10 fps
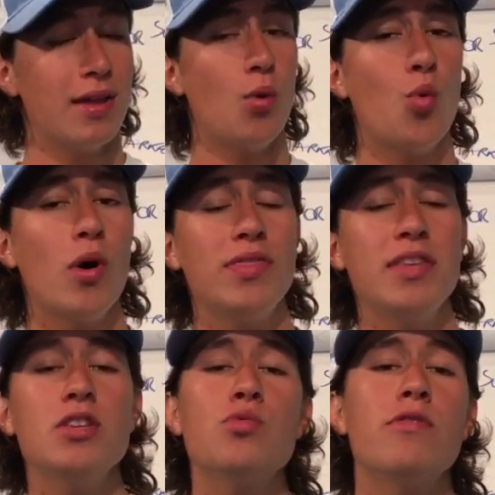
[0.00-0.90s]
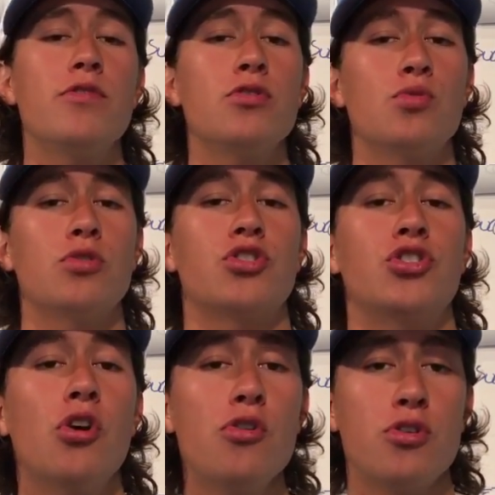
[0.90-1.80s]
Now, what these reviews will
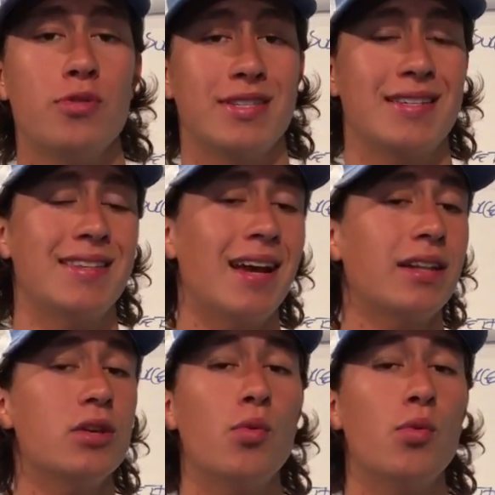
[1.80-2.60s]
show you is exactly